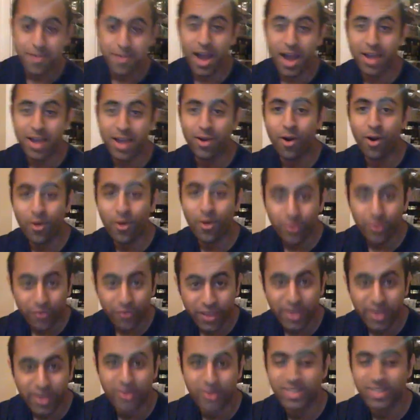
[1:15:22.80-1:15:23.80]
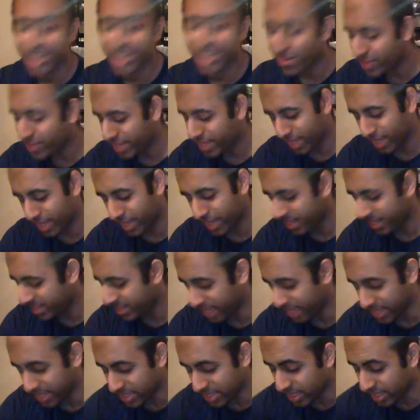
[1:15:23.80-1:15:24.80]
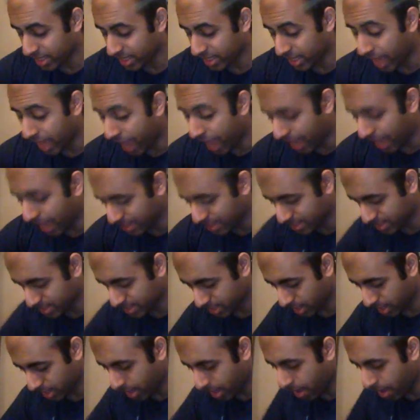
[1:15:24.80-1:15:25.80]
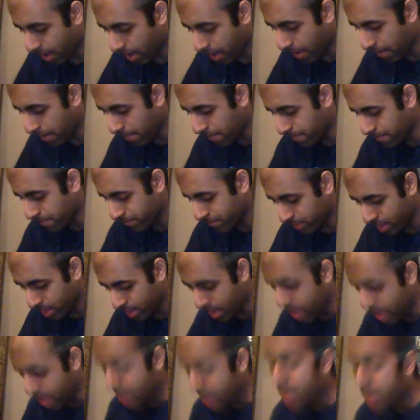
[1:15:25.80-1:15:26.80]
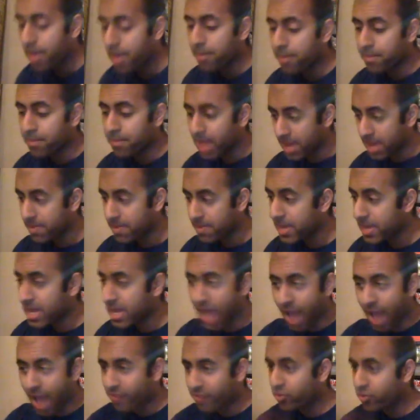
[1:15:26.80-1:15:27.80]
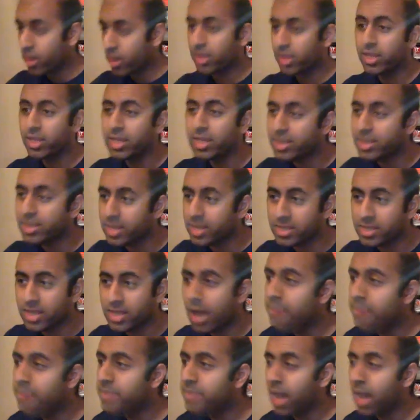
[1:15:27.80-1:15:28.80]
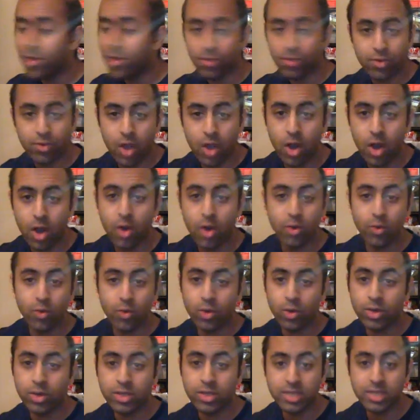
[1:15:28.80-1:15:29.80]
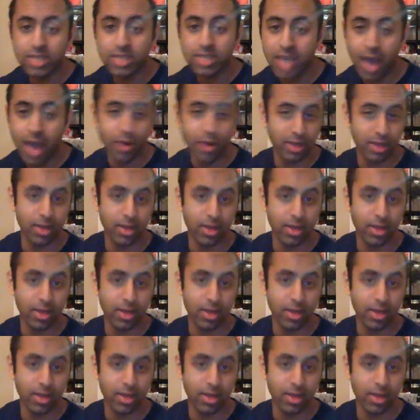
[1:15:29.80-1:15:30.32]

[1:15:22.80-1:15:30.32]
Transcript: buying all the figures and everything. Like it's it's a lot. Um, maybe after I clean things up down the road, we'll see how it